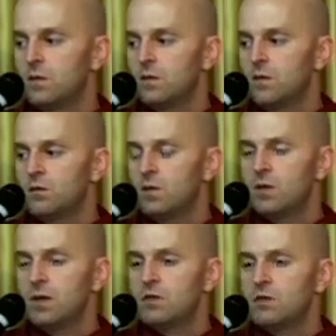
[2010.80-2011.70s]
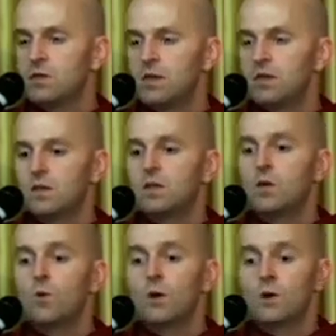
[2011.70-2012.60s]
He realized that there
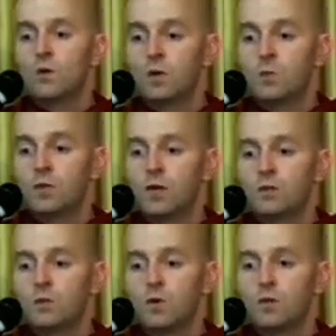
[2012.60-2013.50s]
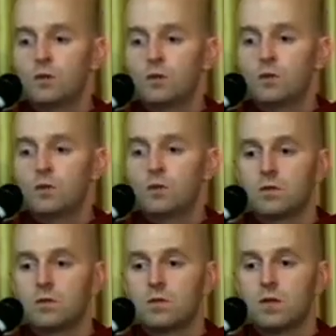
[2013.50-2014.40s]
were going to be consequences
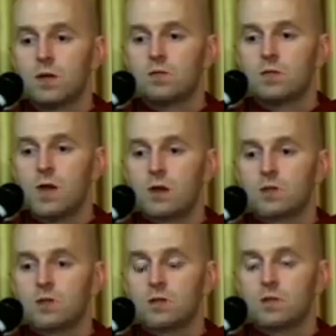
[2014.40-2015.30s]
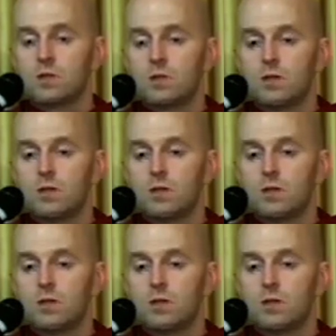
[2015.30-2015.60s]
of his actions.